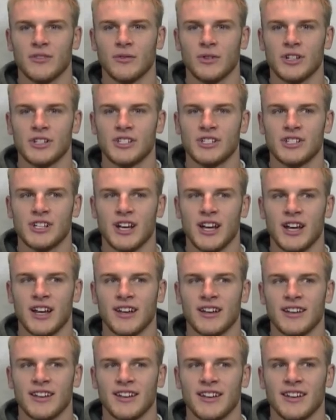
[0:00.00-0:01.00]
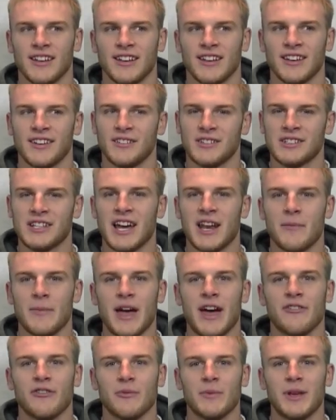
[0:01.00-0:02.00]
which was kind of
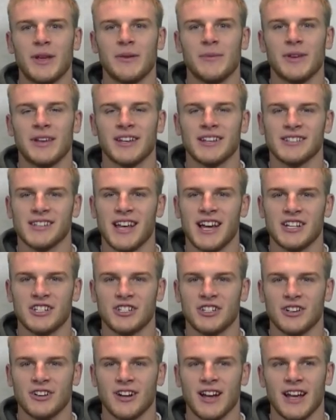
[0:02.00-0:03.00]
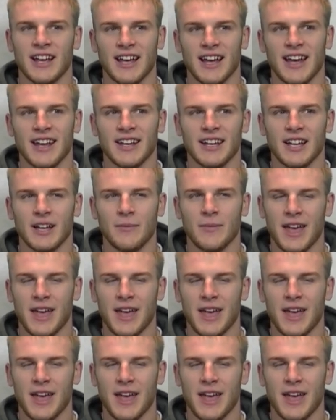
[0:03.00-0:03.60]
bad for me because last year I got